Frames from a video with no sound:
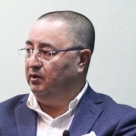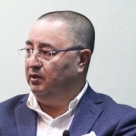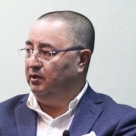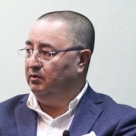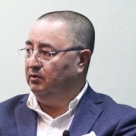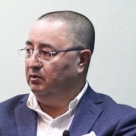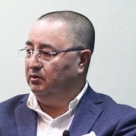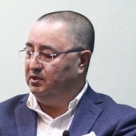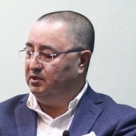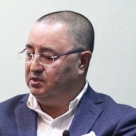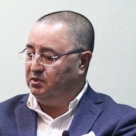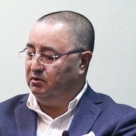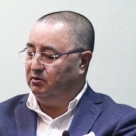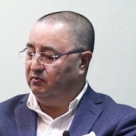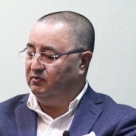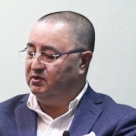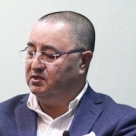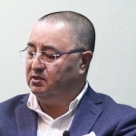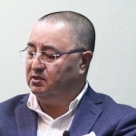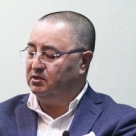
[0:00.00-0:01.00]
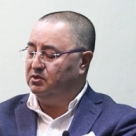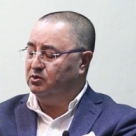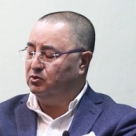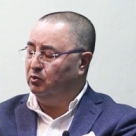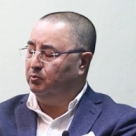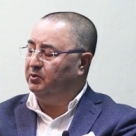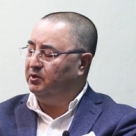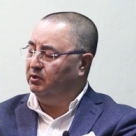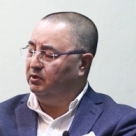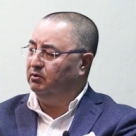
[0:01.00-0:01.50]
you know, this university is
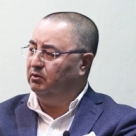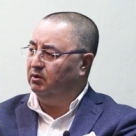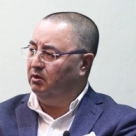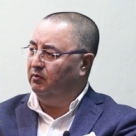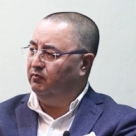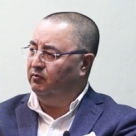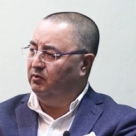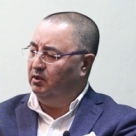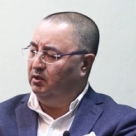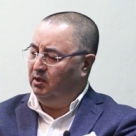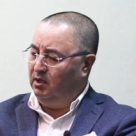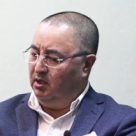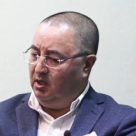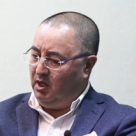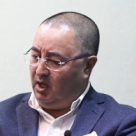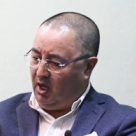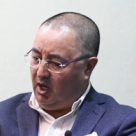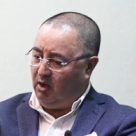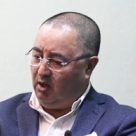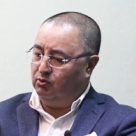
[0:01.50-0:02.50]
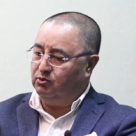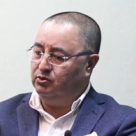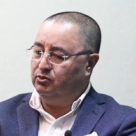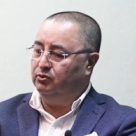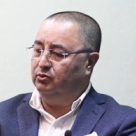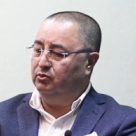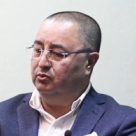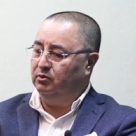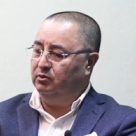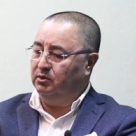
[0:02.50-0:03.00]
so particular of how
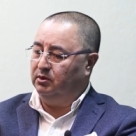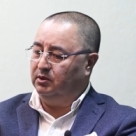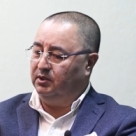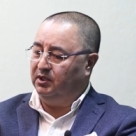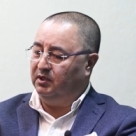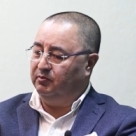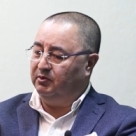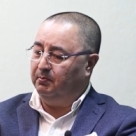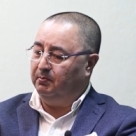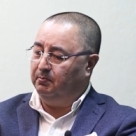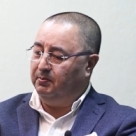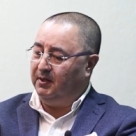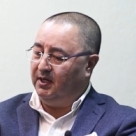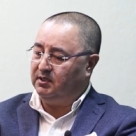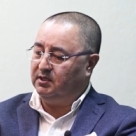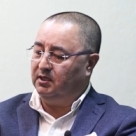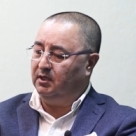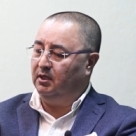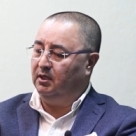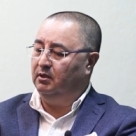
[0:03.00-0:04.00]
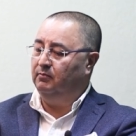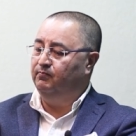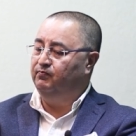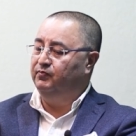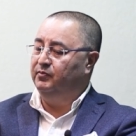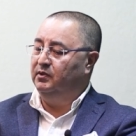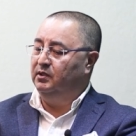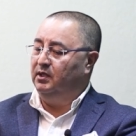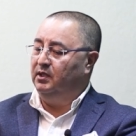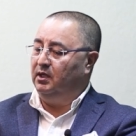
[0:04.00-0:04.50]
to give a better
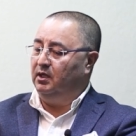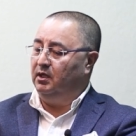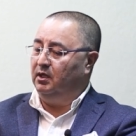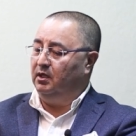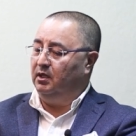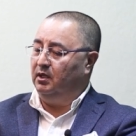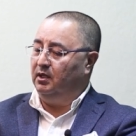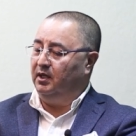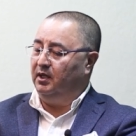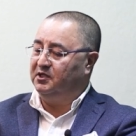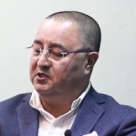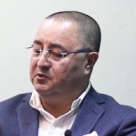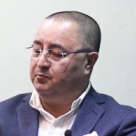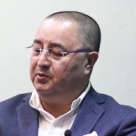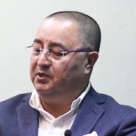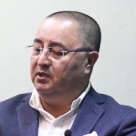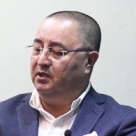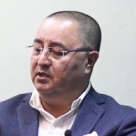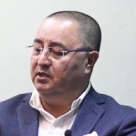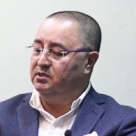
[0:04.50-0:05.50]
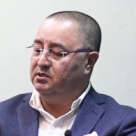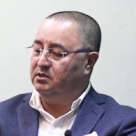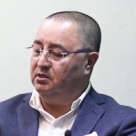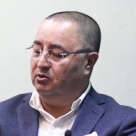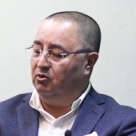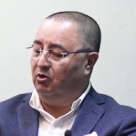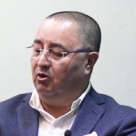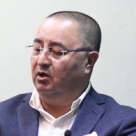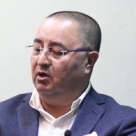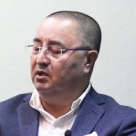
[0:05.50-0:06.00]
uh, experience,
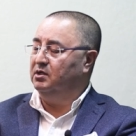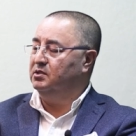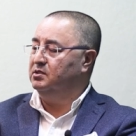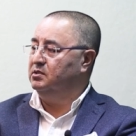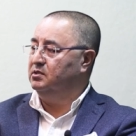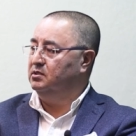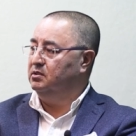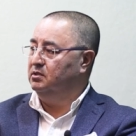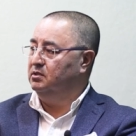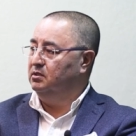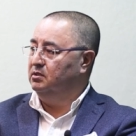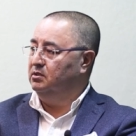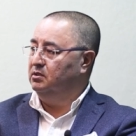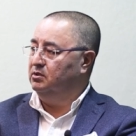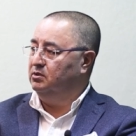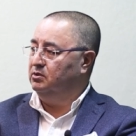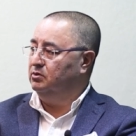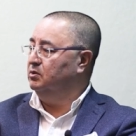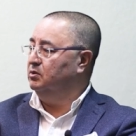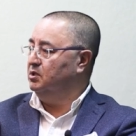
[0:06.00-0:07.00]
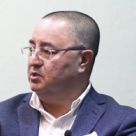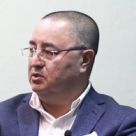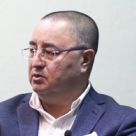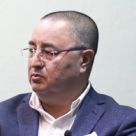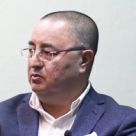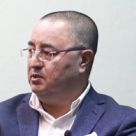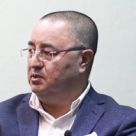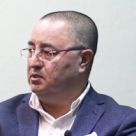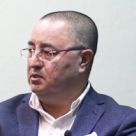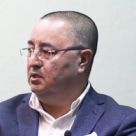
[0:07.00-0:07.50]
knowledge to the
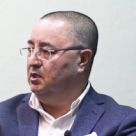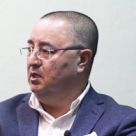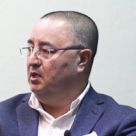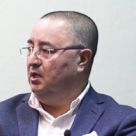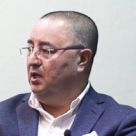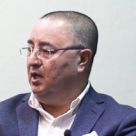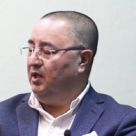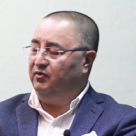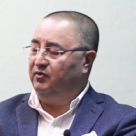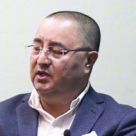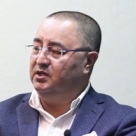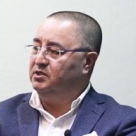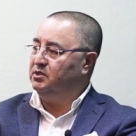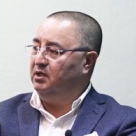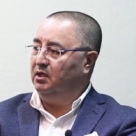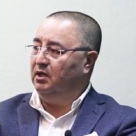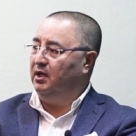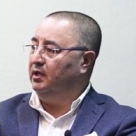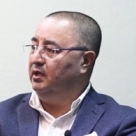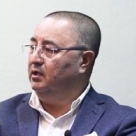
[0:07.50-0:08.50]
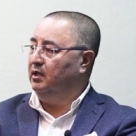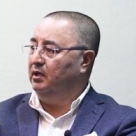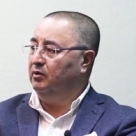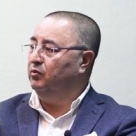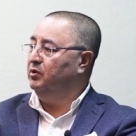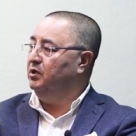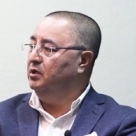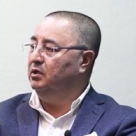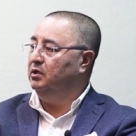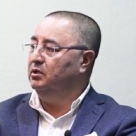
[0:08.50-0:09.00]
students. And they said like,
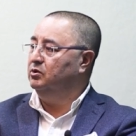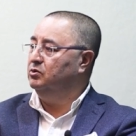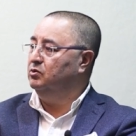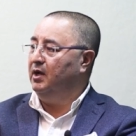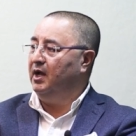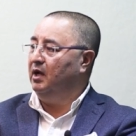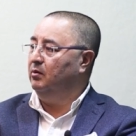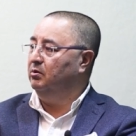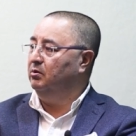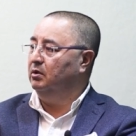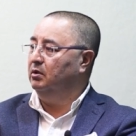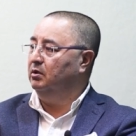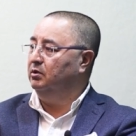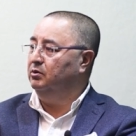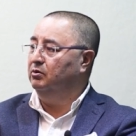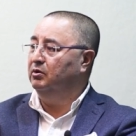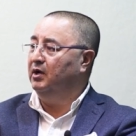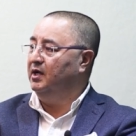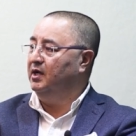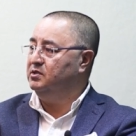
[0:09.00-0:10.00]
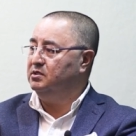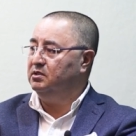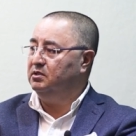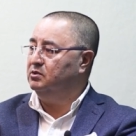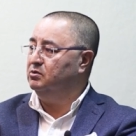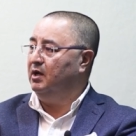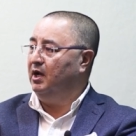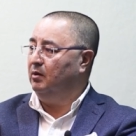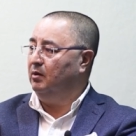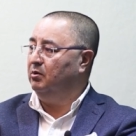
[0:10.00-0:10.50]
like we need to have a, you guys
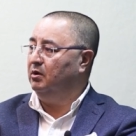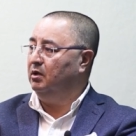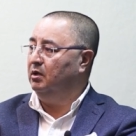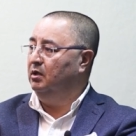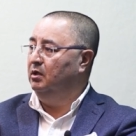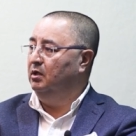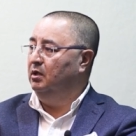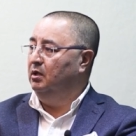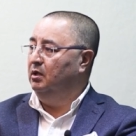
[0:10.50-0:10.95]
need to have a